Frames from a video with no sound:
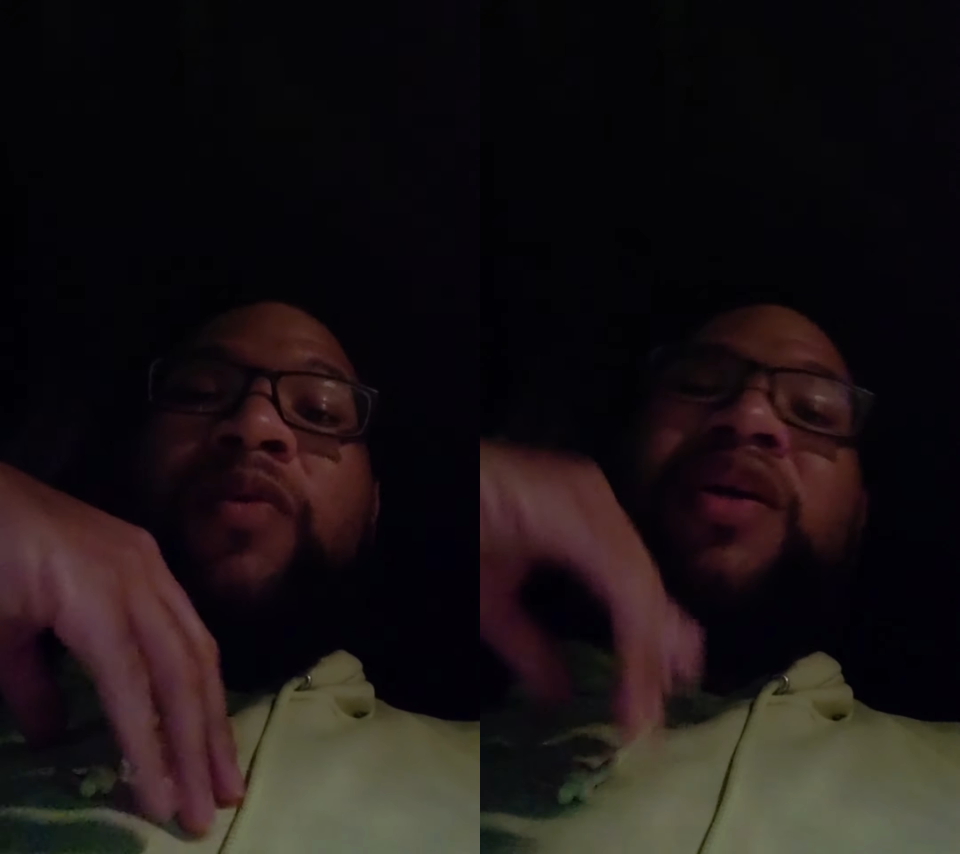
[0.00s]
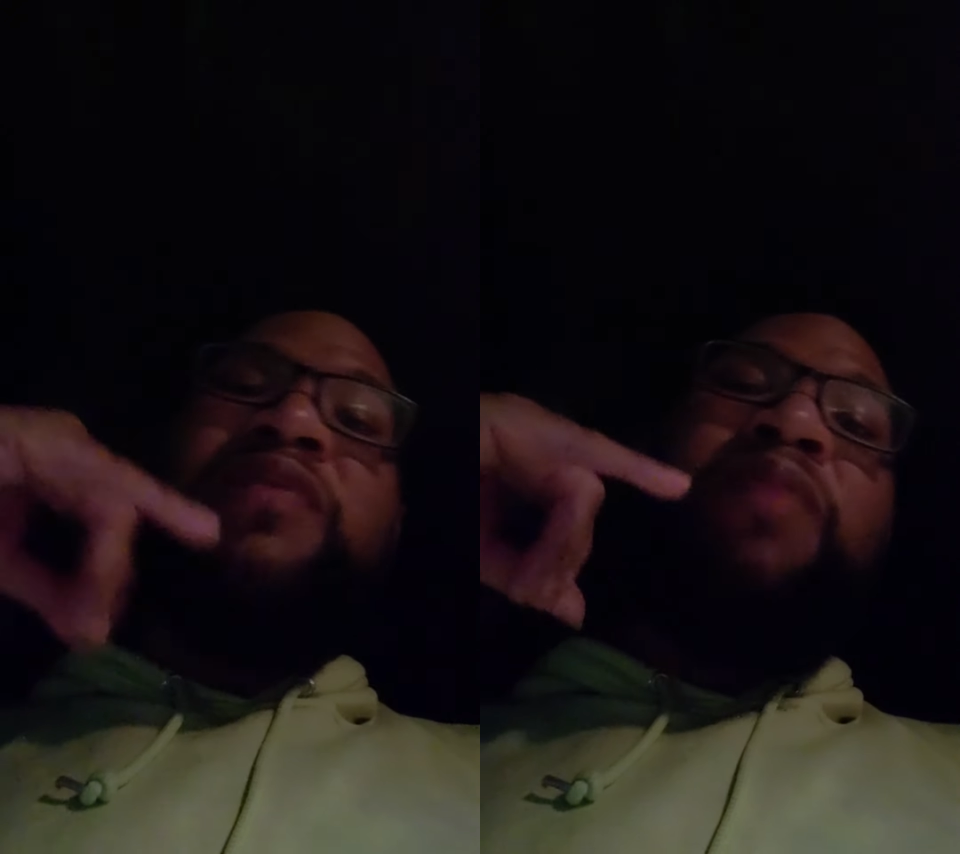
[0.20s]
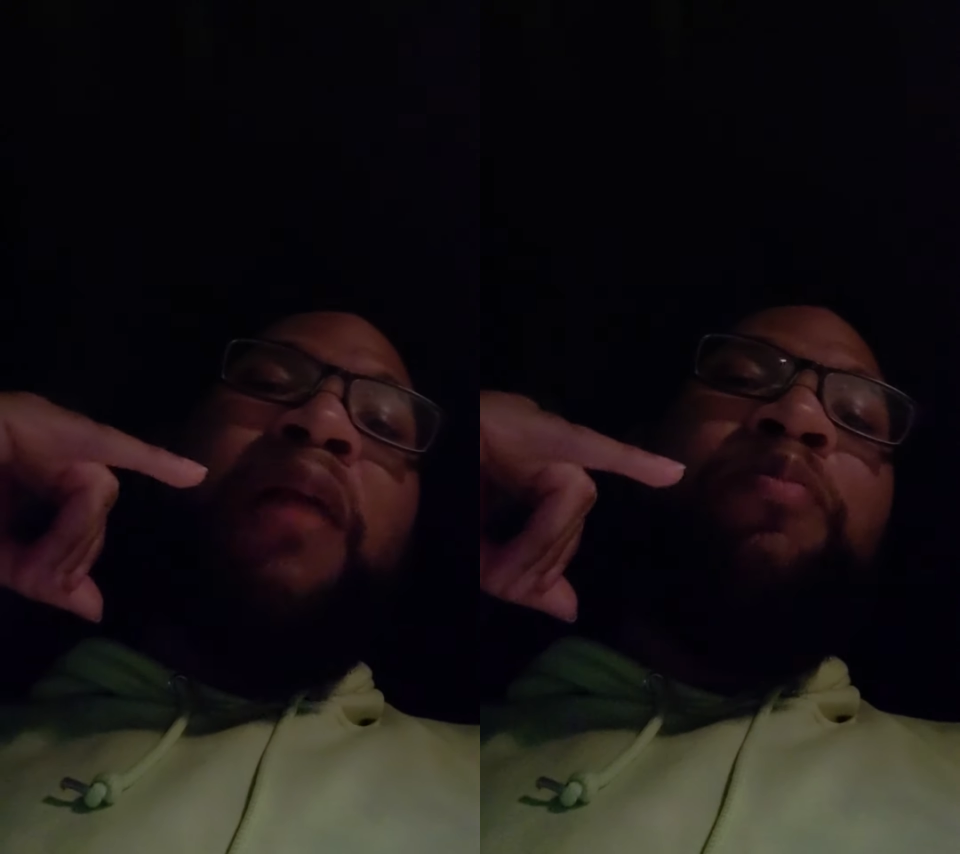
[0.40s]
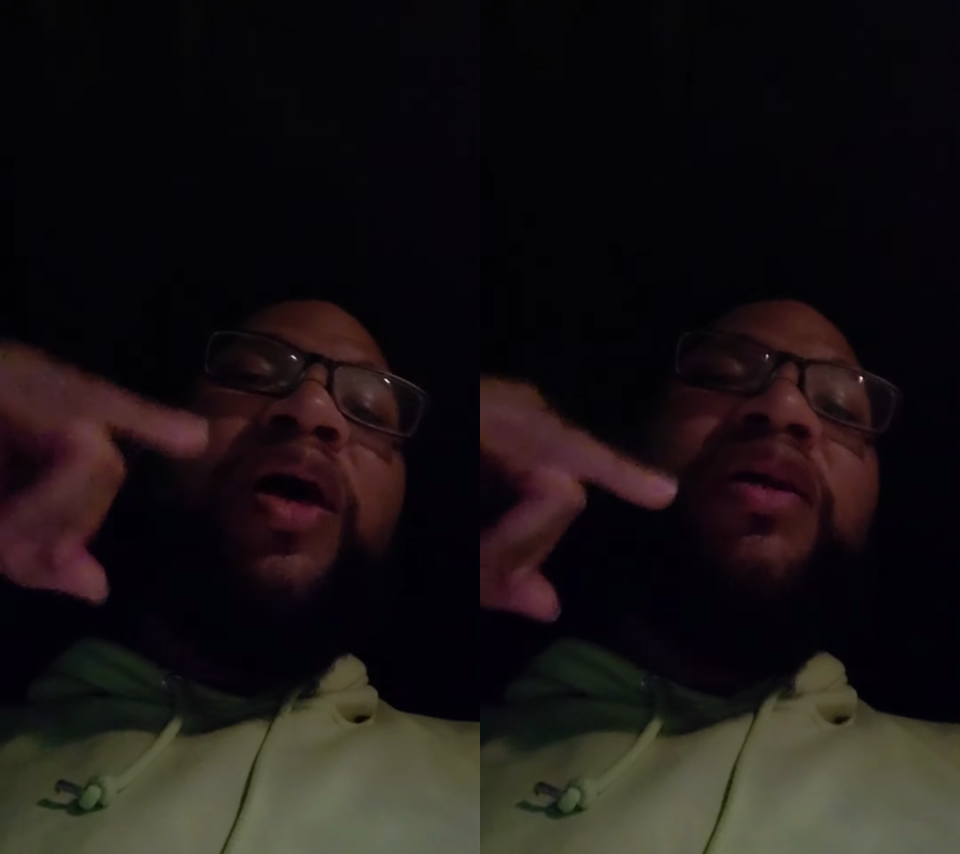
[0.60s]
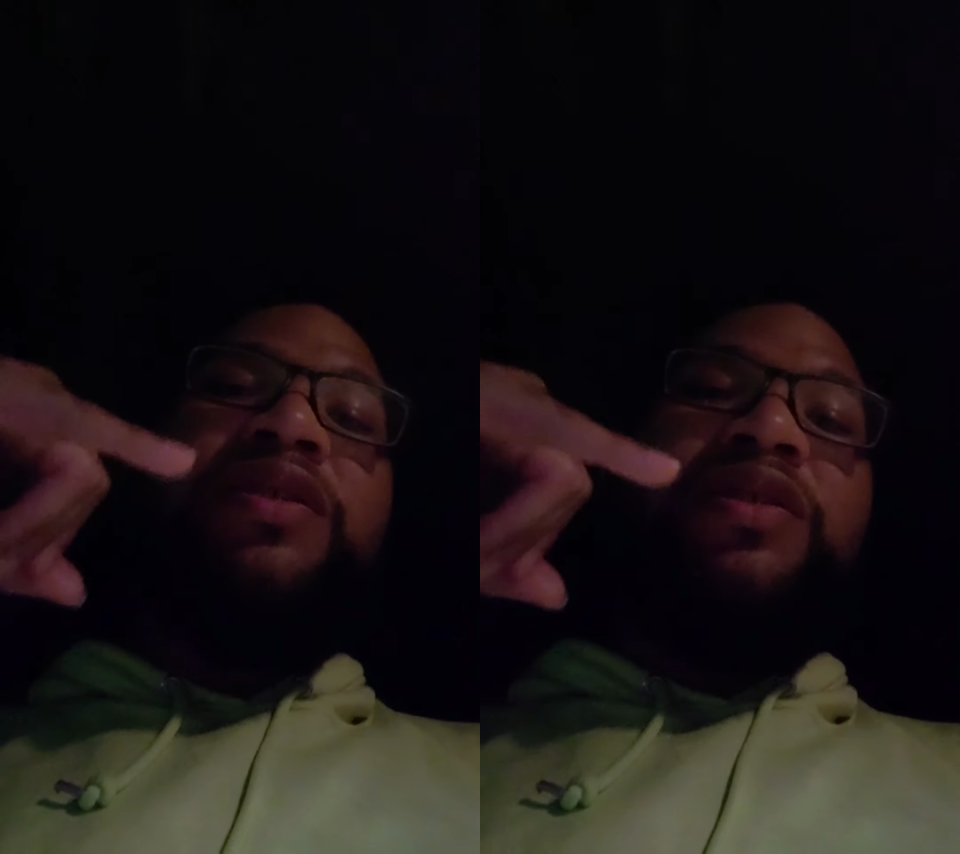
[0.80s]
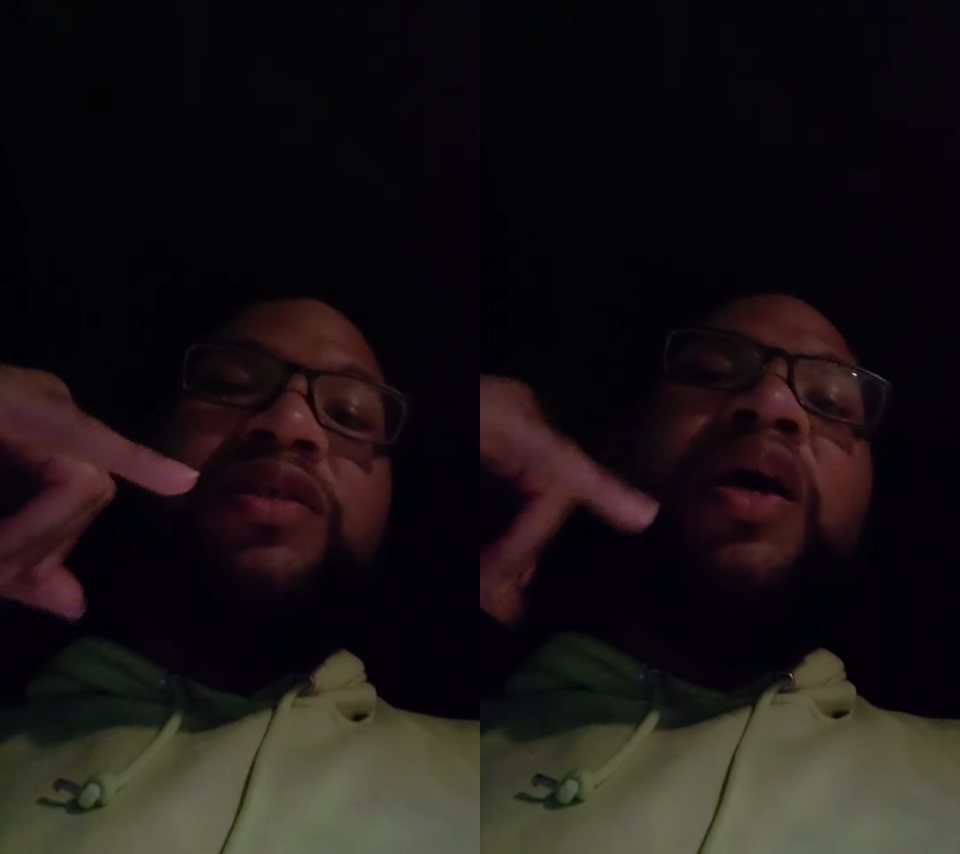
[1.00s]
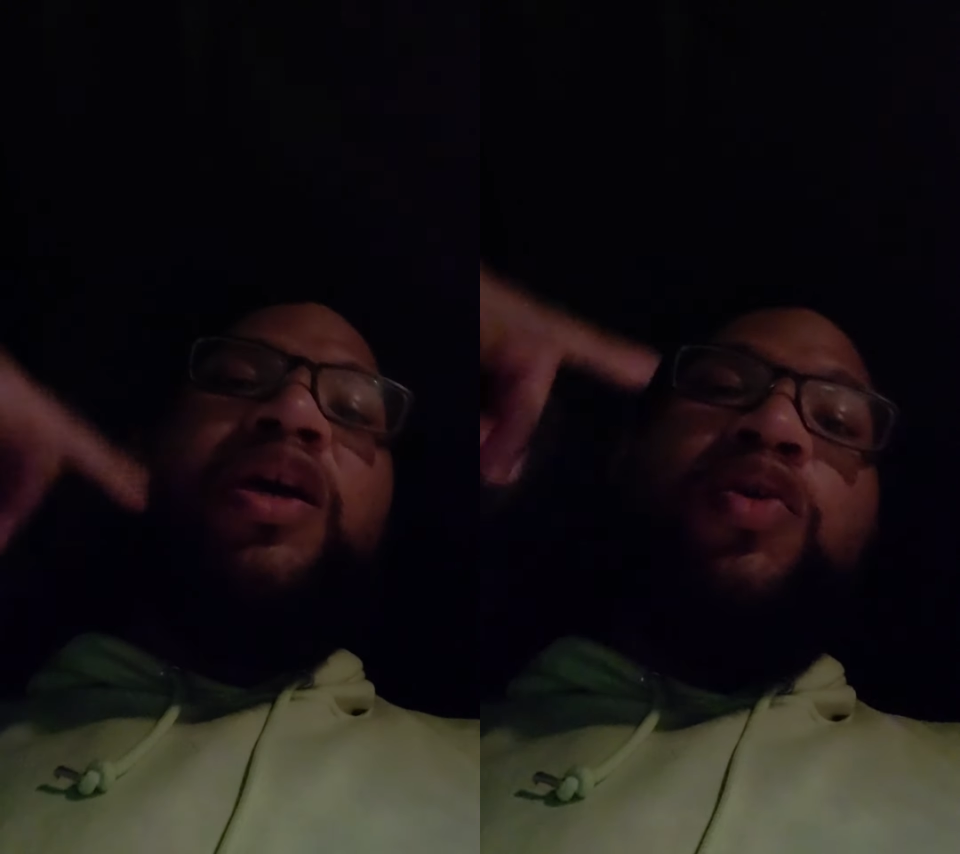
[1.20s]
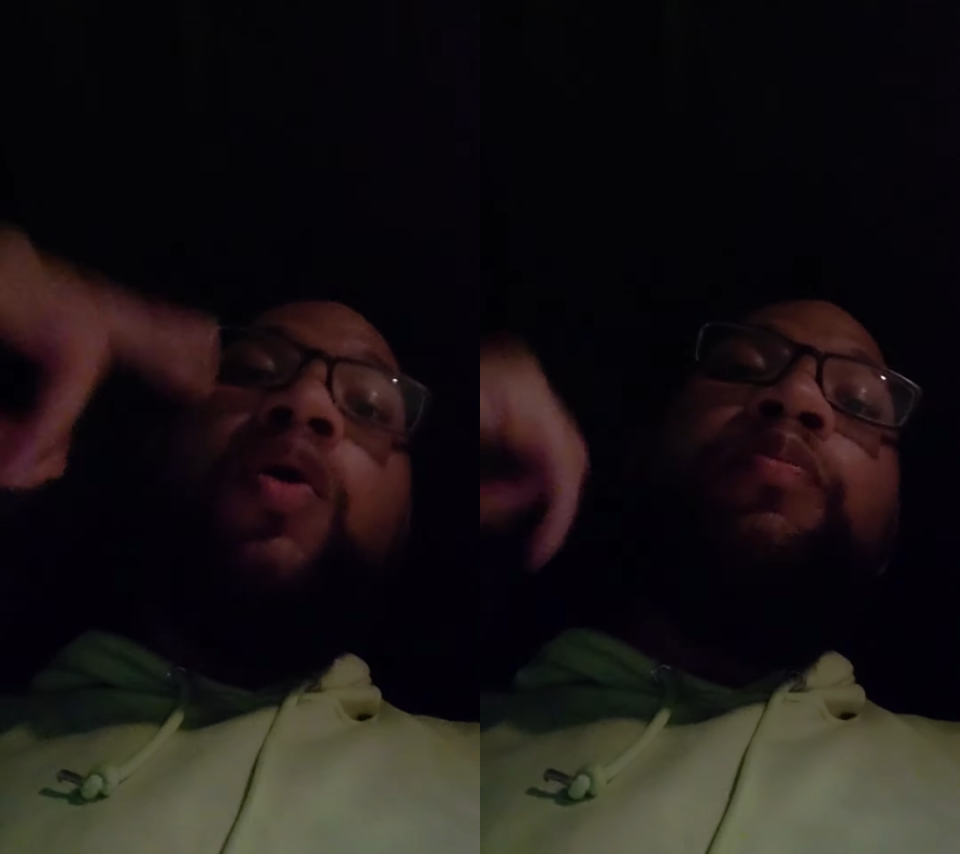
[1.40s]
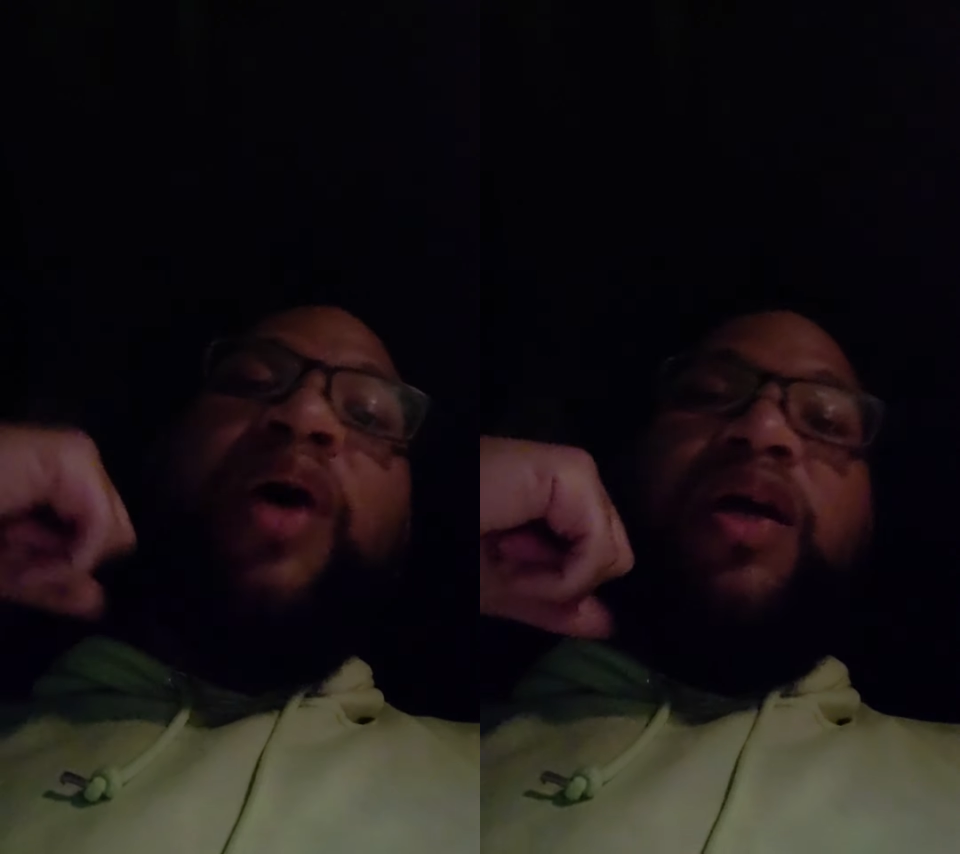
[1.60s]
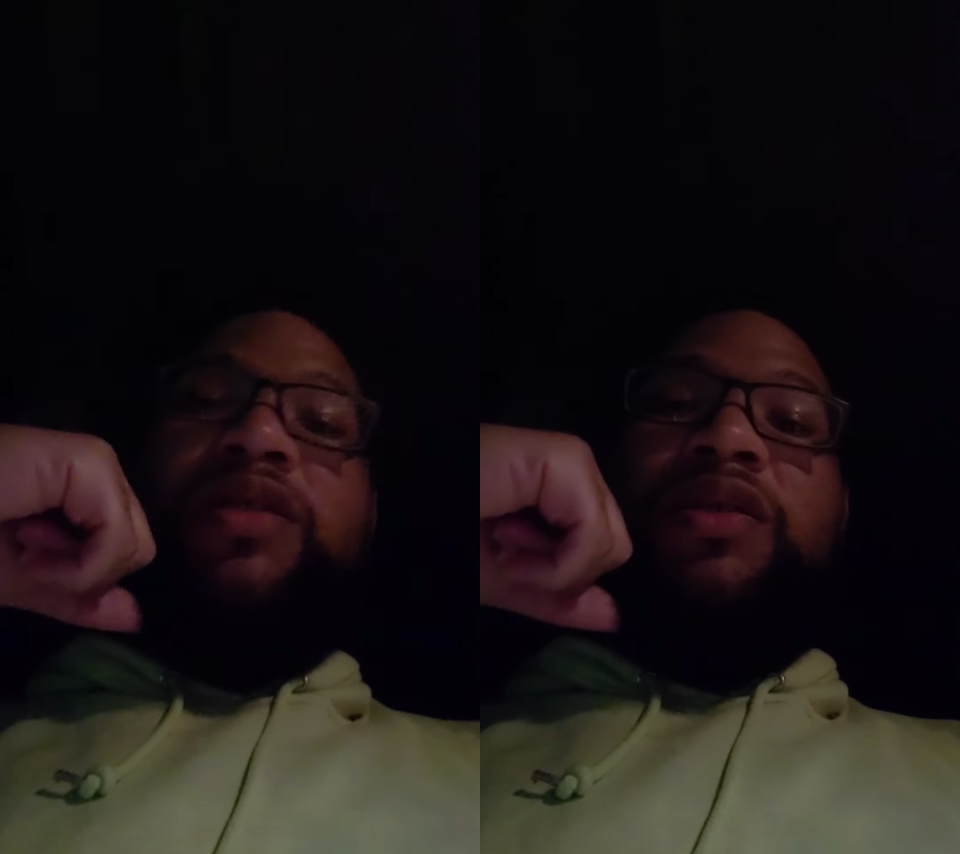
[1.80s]
Because my patience, your
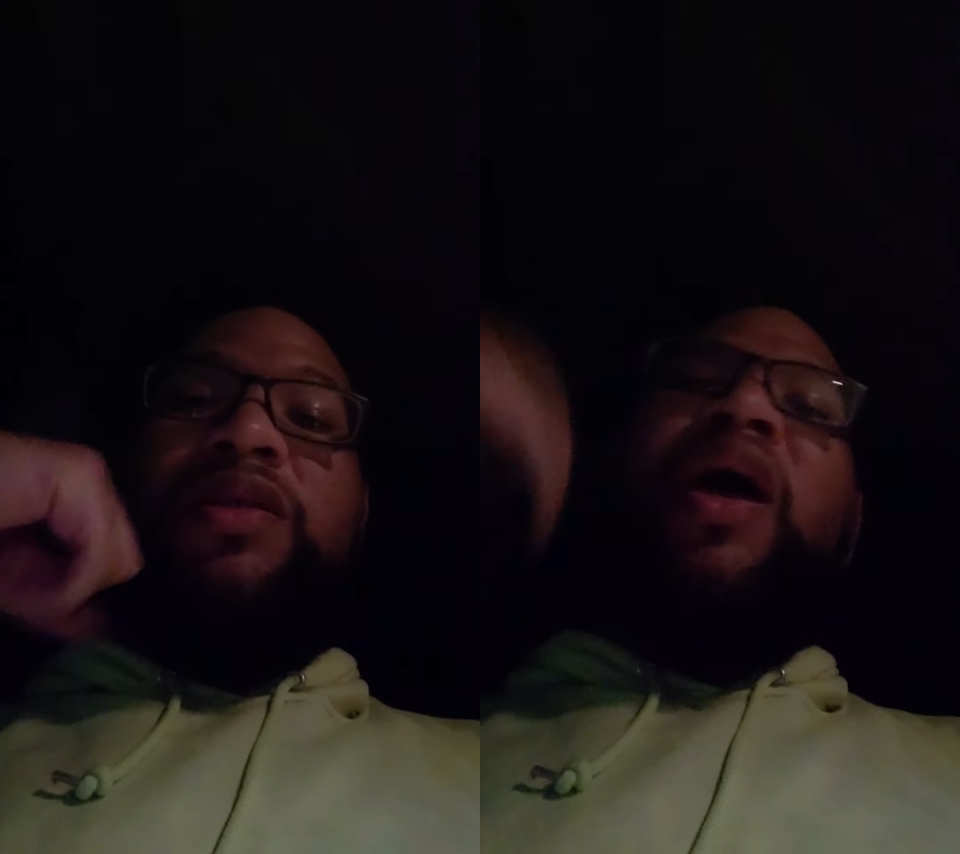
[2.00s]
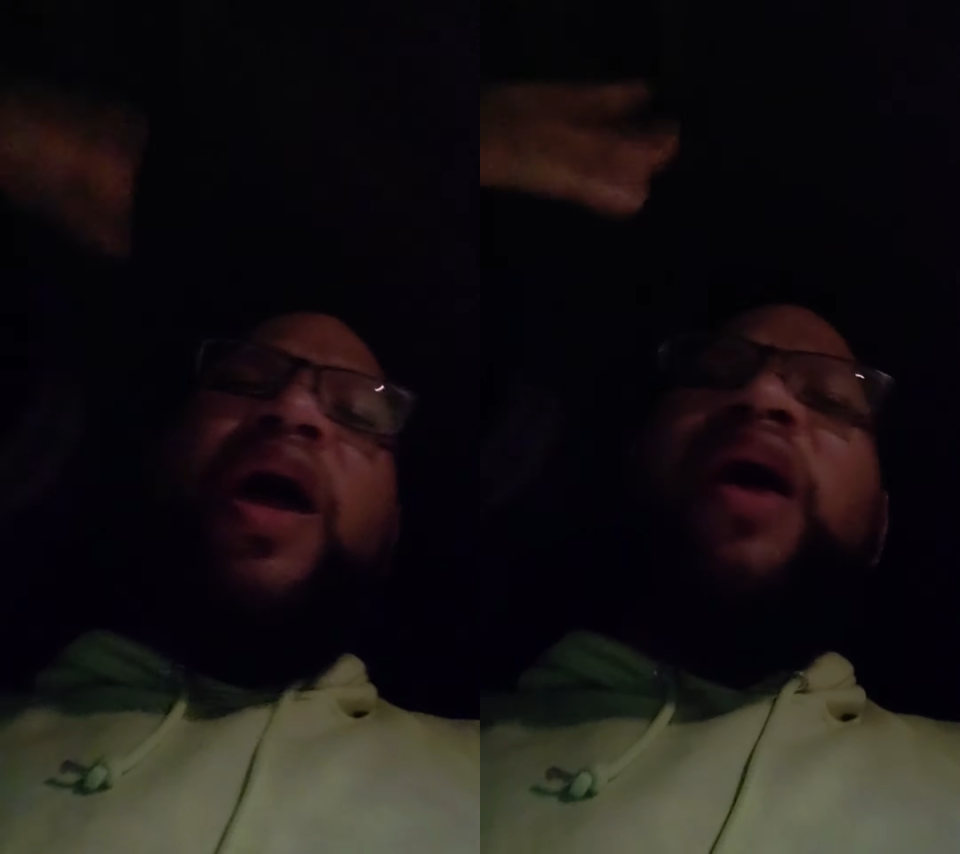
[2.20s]
patience,